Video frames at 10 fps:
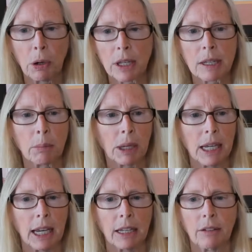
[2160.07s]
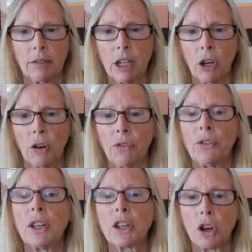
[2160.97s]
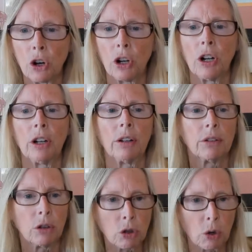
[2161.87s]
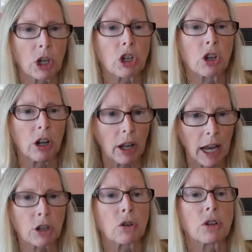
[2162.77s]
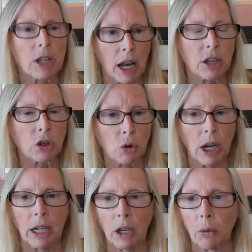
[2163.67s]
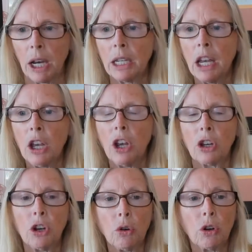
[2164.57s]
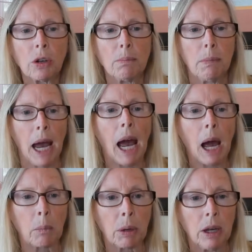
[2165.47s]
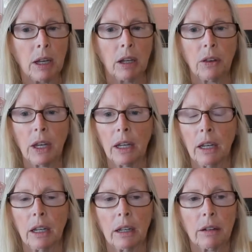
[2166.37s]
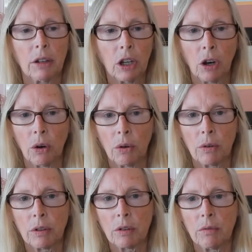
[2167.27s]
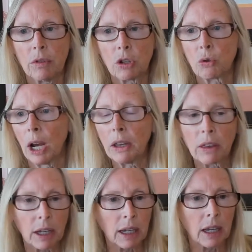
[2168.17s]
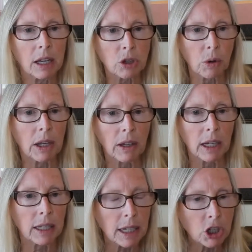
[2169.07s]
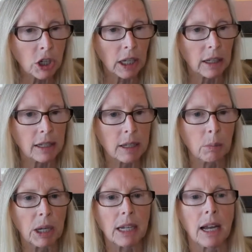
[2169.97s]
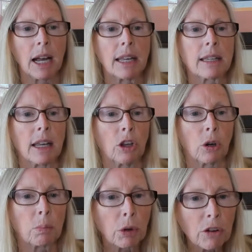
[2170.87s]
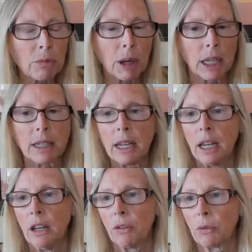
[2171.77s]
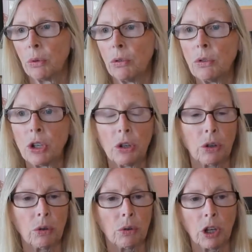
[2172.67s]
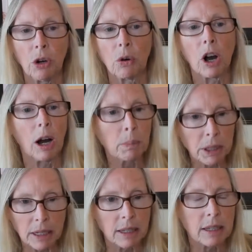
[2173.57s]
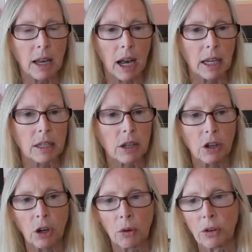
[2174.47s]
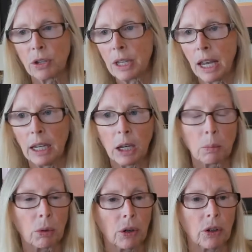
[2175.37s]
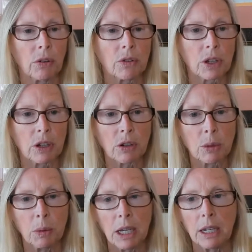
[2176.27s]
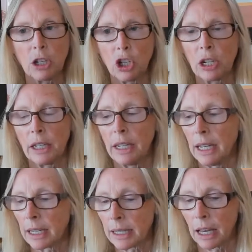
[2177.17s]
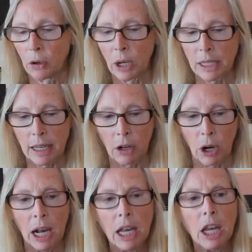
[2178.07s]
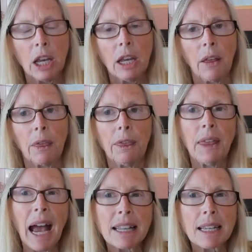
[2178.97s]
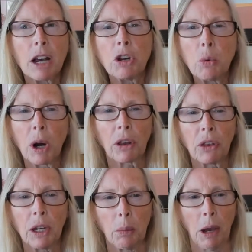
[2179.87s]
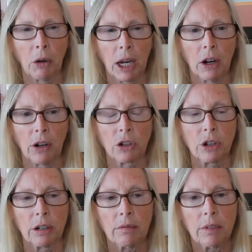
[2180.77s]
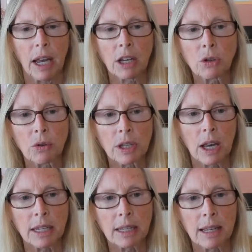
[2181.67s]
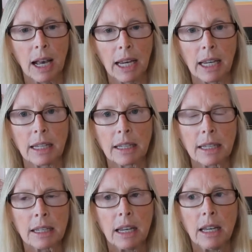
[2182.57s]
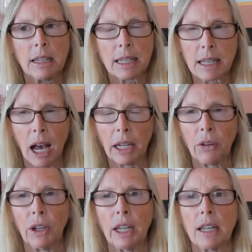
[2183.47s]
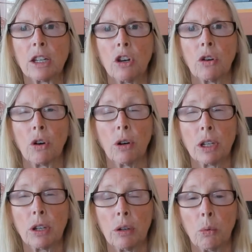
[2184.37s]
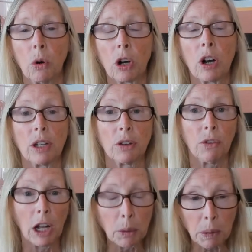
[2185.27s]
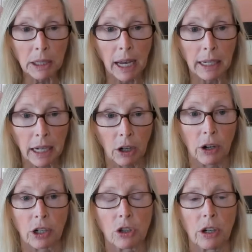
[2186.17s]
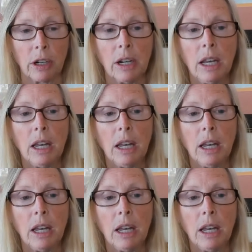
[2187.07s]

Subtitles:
put somebody in, physical, nutritional, exercise training, right? You could map the, strength and conditioning that somebody does and their improvement through to, competence sides, their skating improves, their speed, agility, et cetera, et cetera. That's how you want to think about character. Exercise science side of it is that you're going to work on developing that character,